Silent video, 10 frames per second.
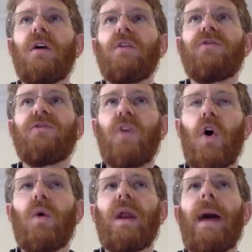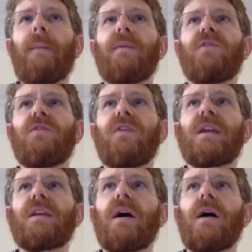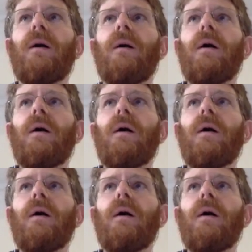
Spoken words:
So what happens is that